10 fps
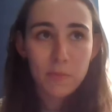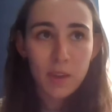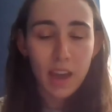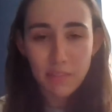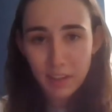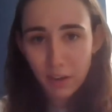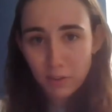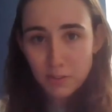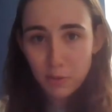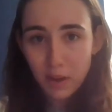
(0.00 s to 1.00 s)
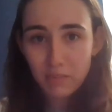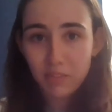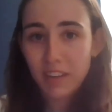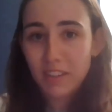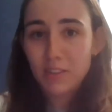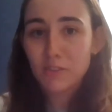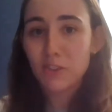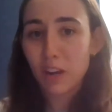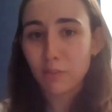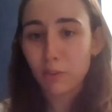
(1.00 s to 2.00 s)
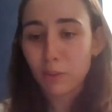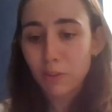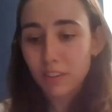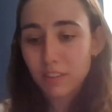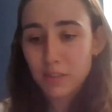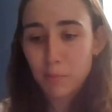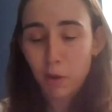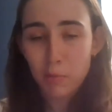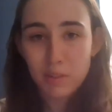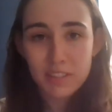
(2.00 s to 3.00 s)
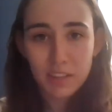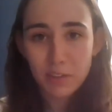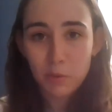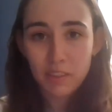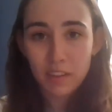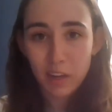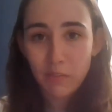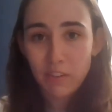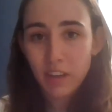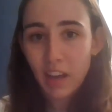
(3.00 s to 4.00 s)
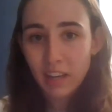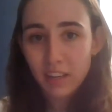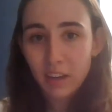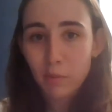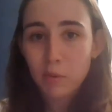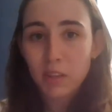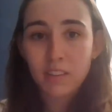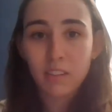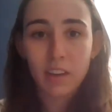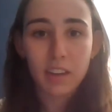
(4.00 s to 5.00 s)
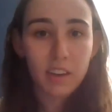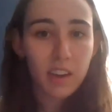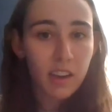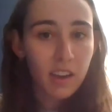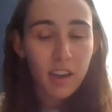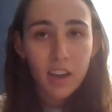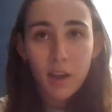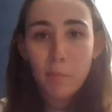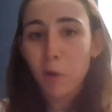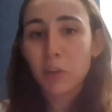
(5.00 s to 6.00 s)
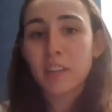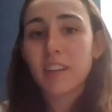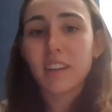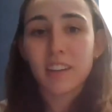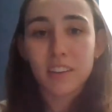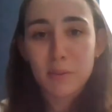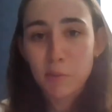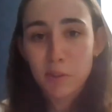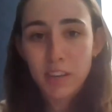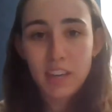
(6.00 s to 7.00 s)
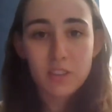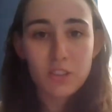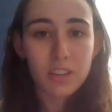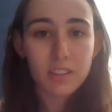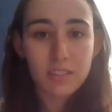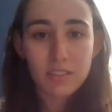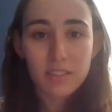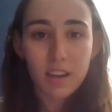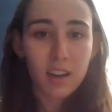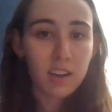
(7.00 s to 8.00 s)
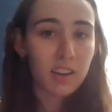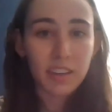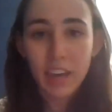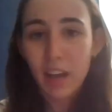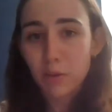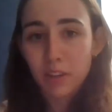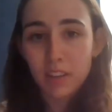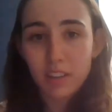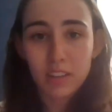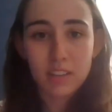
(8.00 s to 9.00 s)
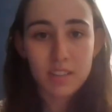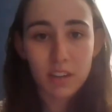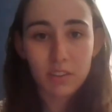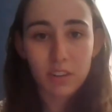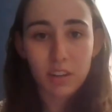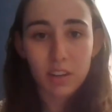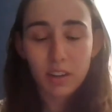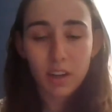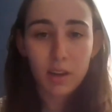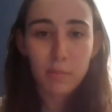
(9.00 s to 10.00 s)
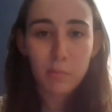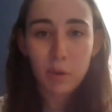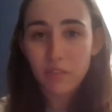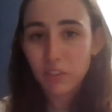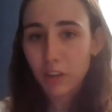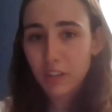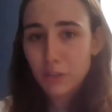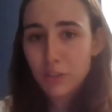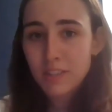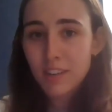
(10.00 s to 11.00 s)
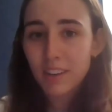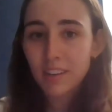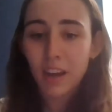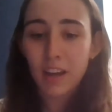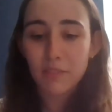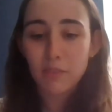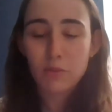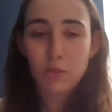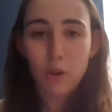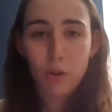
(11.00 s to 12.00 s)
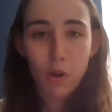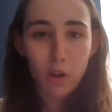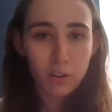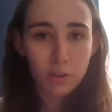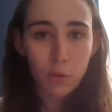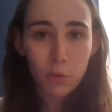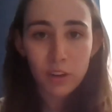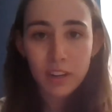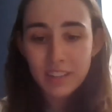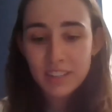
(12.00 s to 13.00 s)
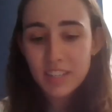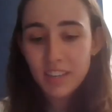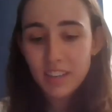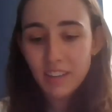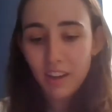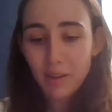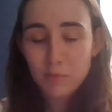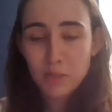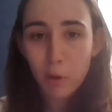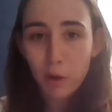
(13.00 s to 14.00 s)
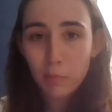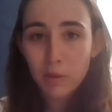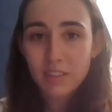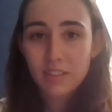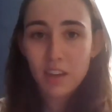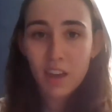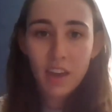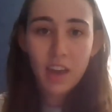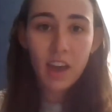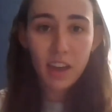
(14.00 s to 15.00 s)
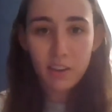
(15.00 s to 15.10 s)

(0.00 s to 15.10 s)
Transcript: And they also have like the general departments that you would think of in any company, like marketing, communications, accounting, etc. But if you're interested in kind of those art-oriented departments, at an